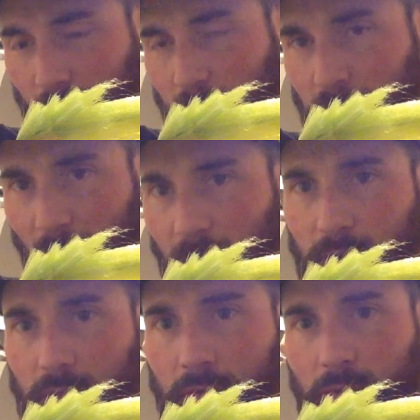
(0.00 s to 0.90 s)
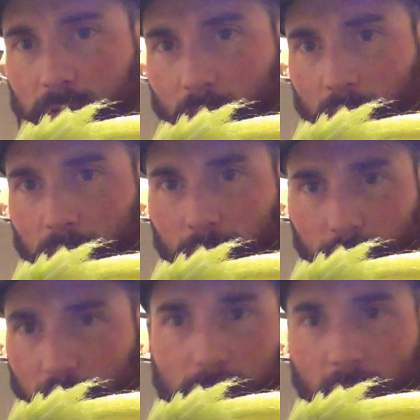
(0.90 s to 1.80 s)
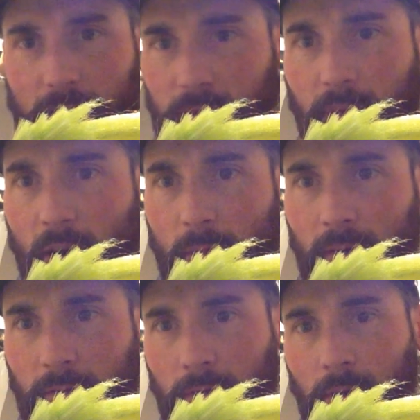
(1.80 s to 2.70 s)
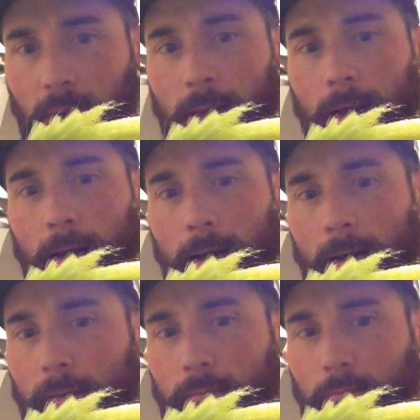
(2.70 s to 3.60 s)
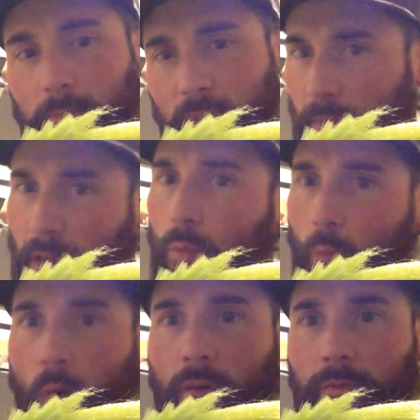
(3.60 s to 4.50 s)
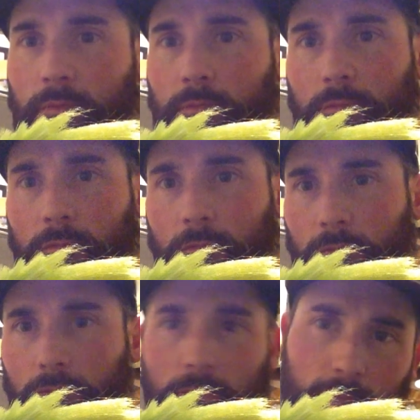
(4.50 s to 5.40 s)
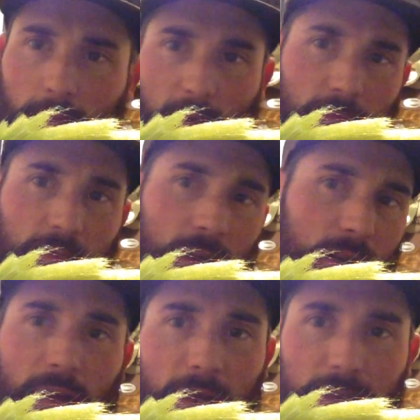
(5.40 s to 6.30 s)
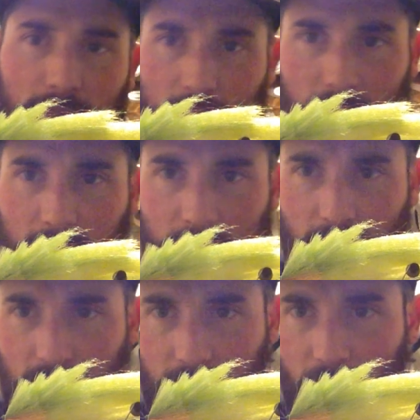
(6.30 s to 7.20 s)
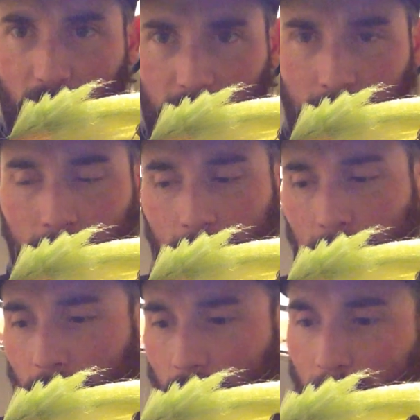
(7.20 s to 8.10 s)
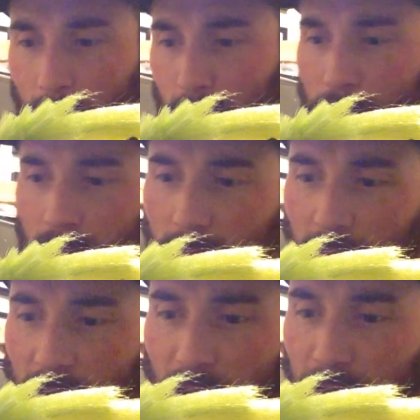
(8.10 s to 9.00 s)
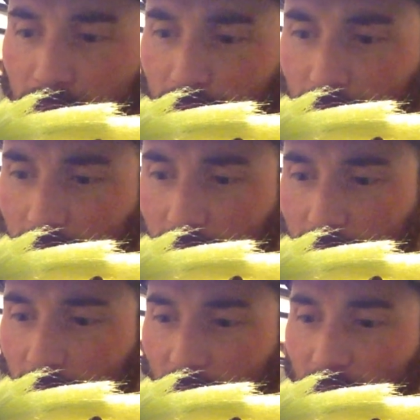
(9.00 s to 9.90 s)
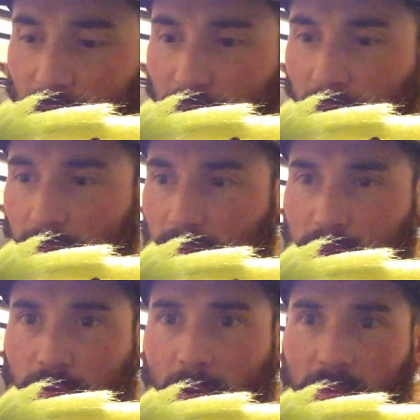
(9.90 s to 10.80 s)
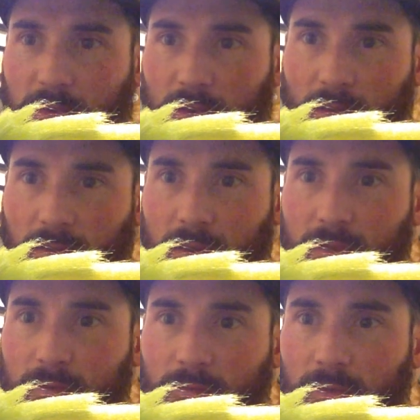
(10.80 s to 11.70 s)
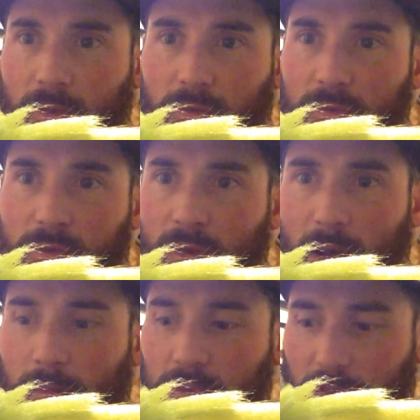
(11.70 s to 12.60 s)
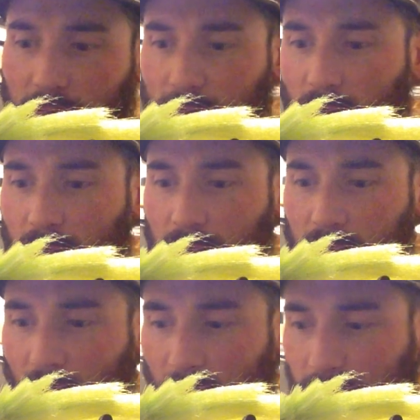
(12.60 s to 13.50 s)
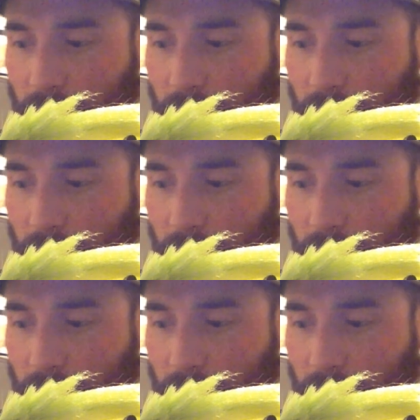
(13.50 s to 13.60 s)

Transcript: sections of fresh packs of fibre to make one 15-18 centimeter fly, and I haven't even scraped the surface. You know, there's absolutely tons left,